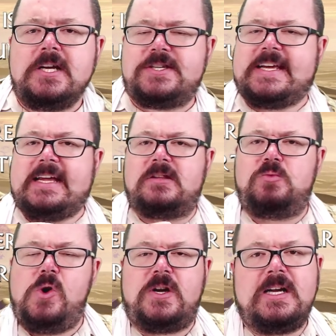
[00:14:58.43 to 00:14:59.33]
to get the
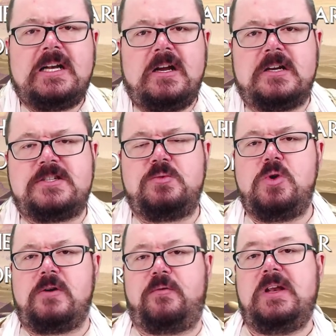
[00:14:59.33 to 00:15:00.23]
working class to
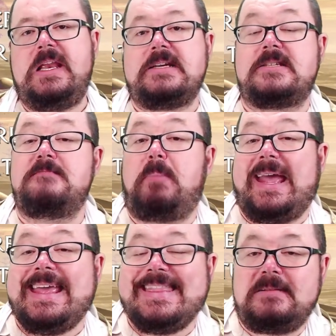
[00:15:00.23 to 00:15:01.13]
work for less and
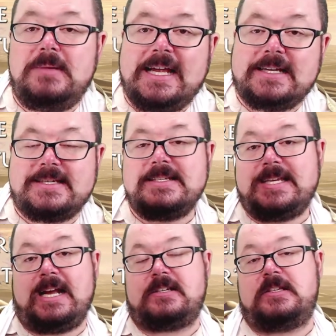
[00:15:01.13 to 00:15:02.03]
pay them less and
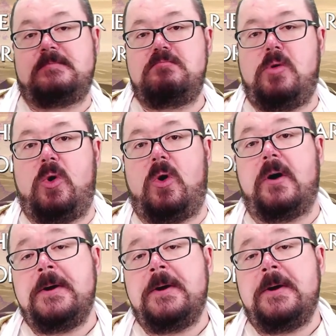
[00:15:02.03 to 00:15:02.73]
tax them more.